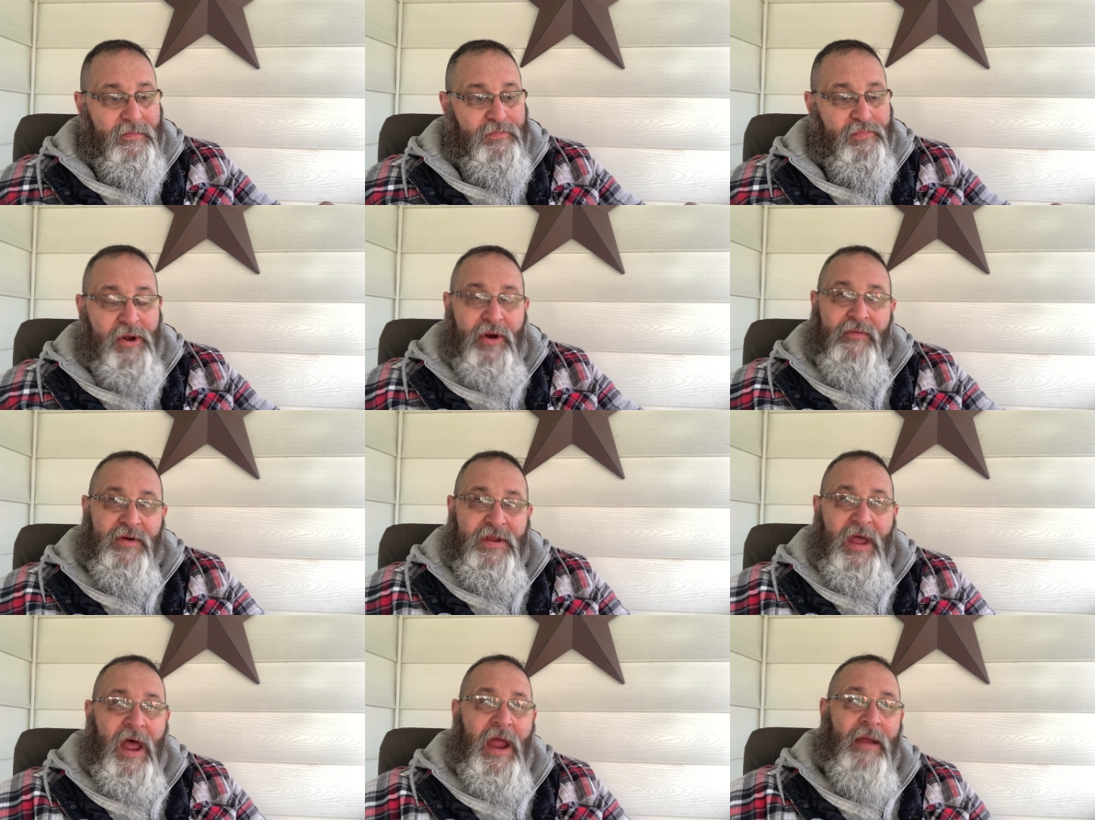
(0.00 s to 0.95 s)
but over
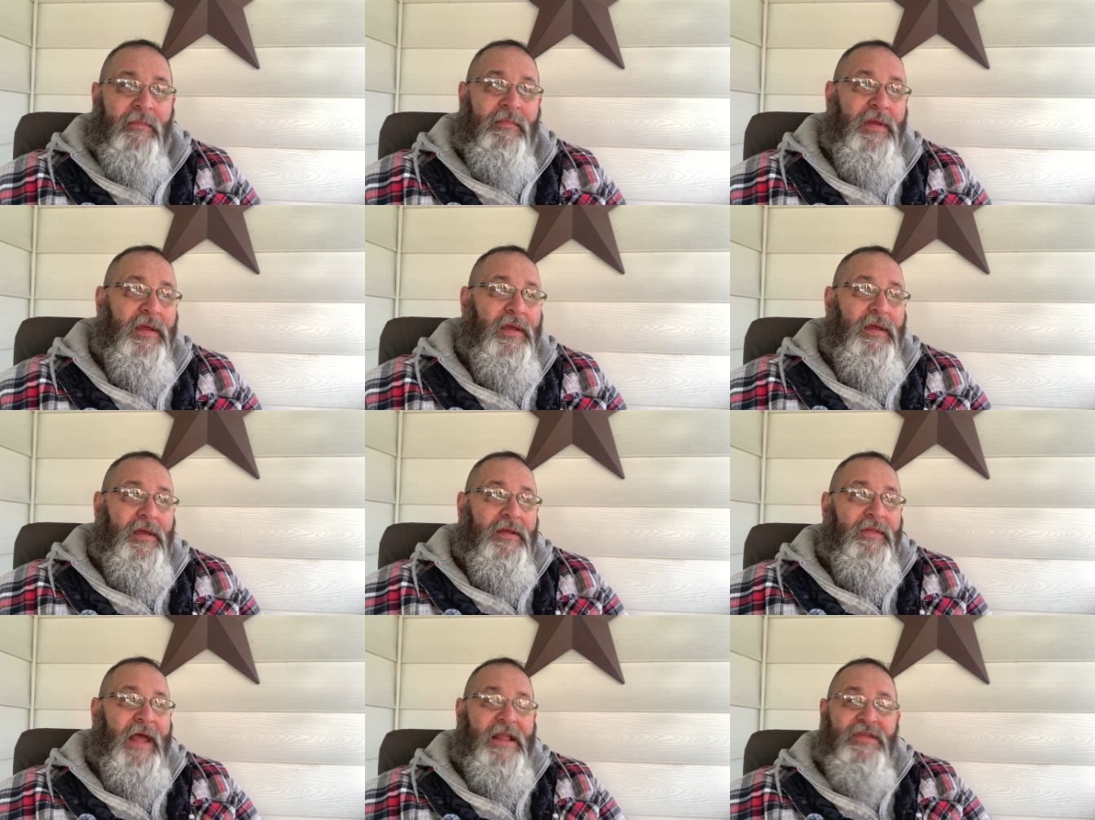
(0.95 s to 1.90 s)
time,
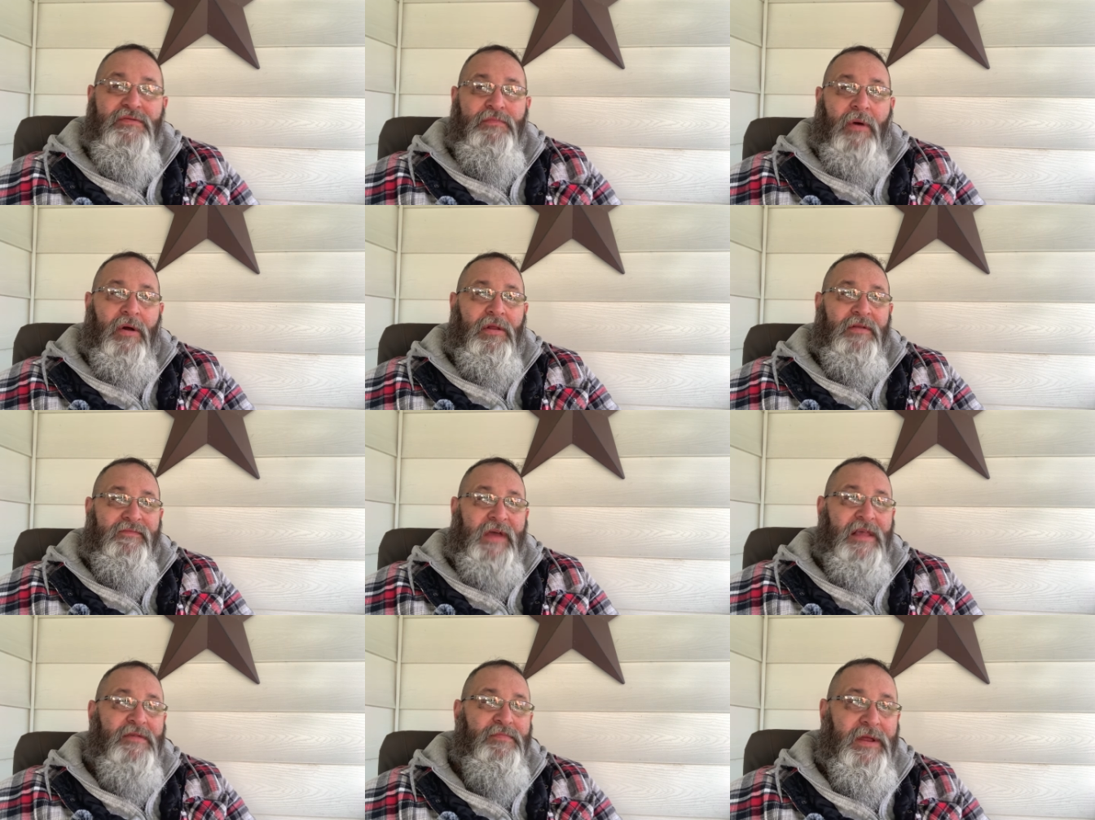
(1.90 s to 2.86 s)
that small
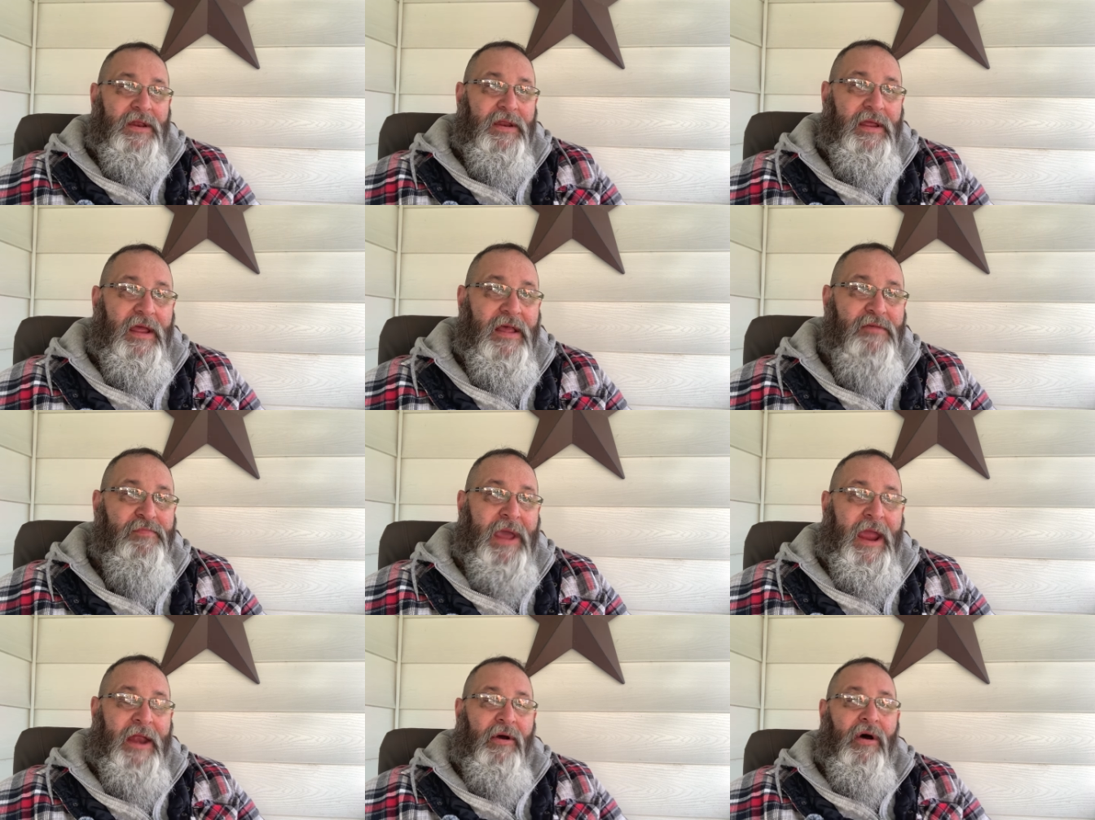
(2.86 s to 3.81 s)
investment has
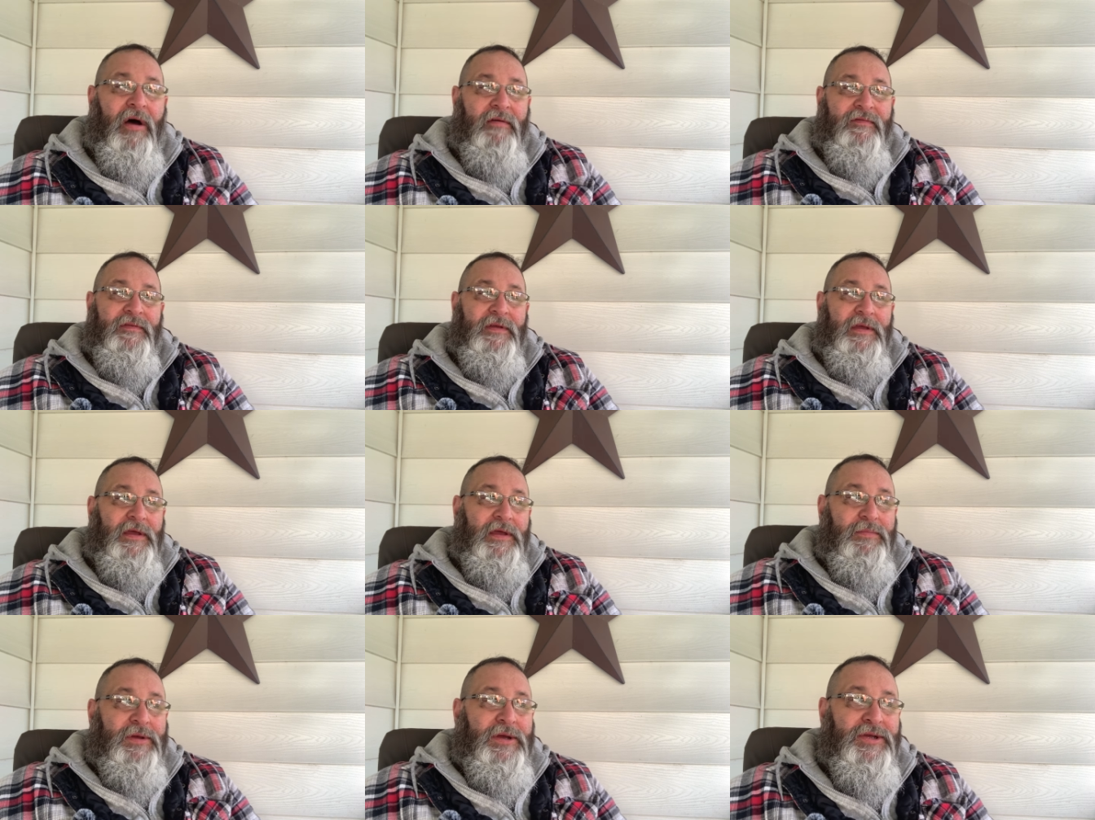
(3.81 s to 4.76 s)
paid off
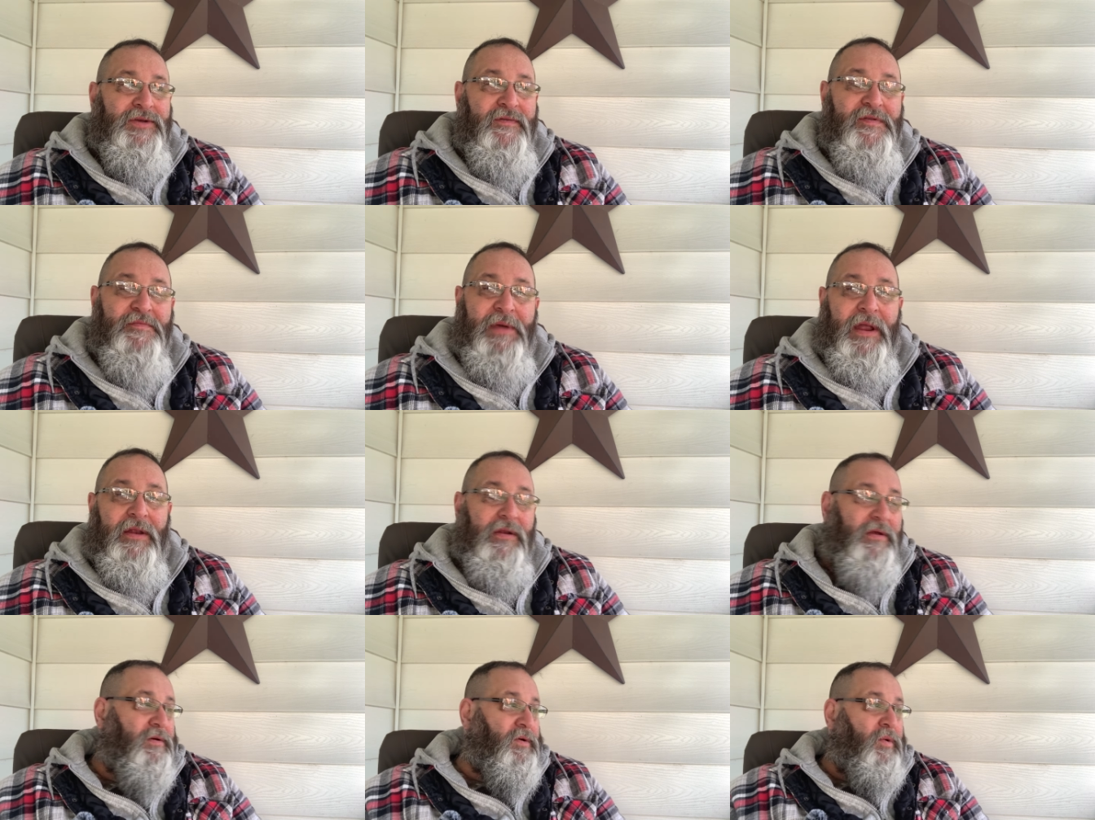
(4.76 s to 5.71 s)
because you've spent
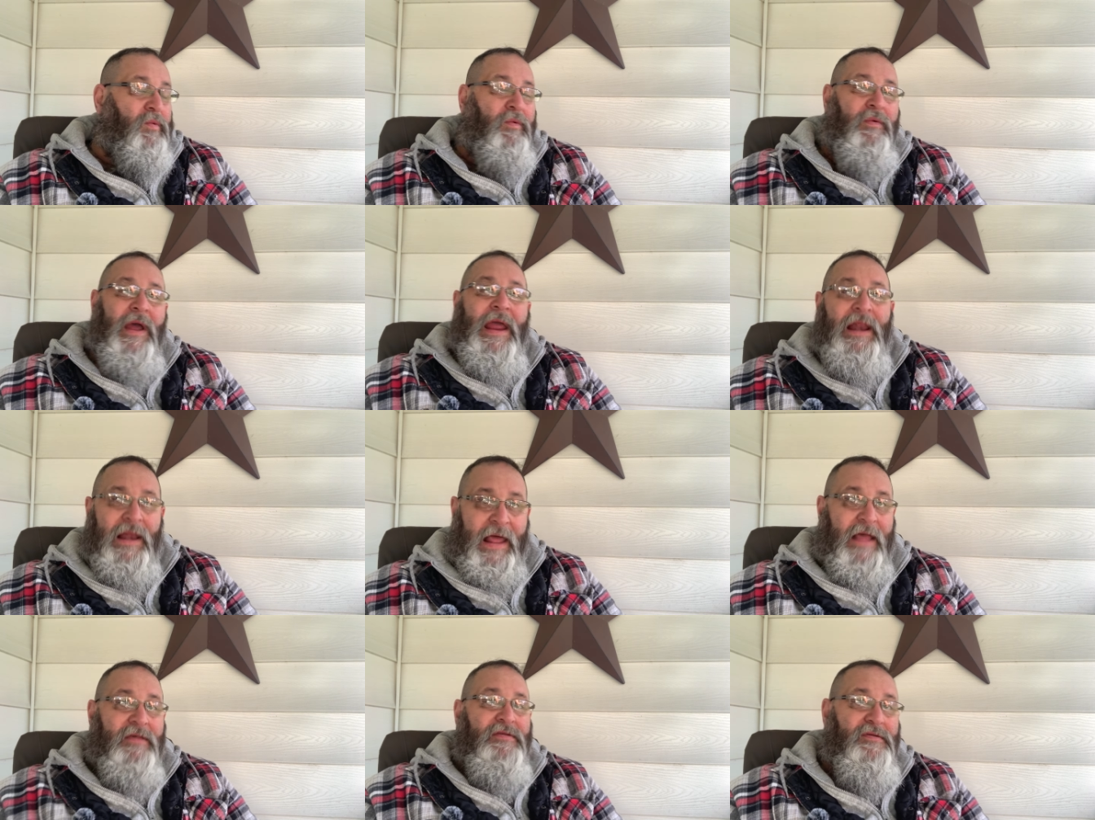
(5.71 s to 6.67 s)
way
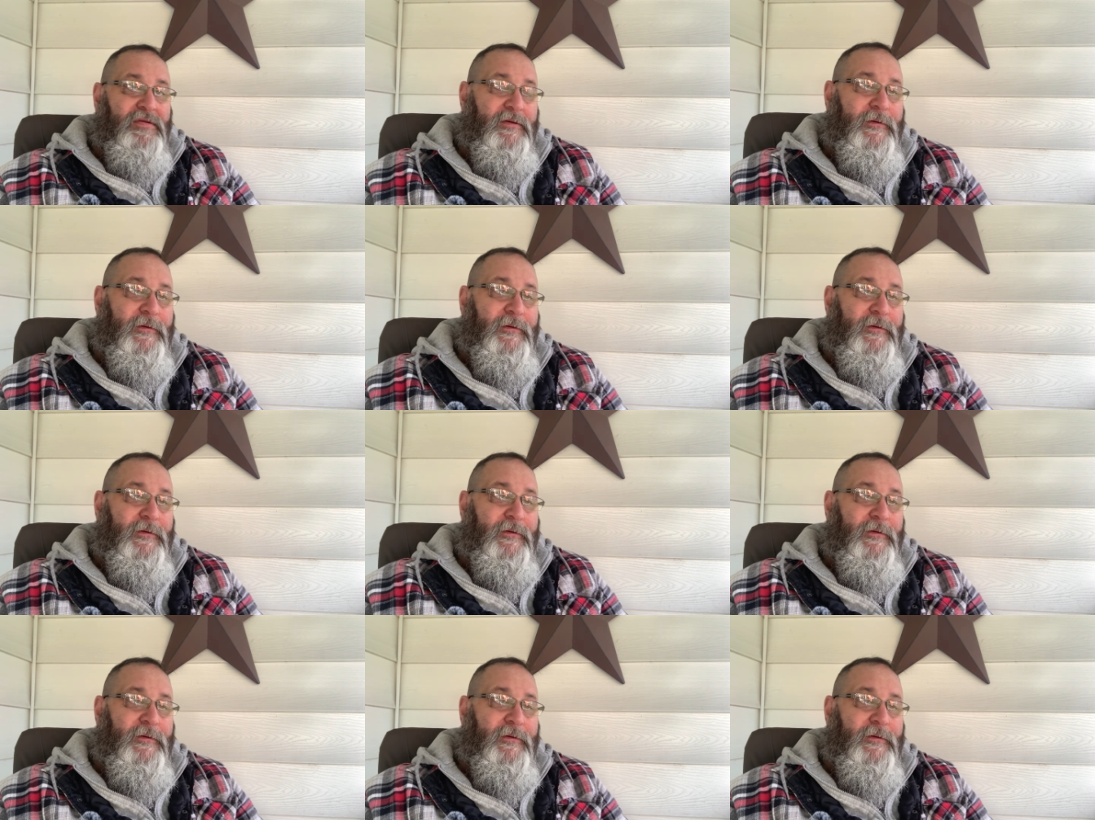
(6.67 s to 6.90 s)
less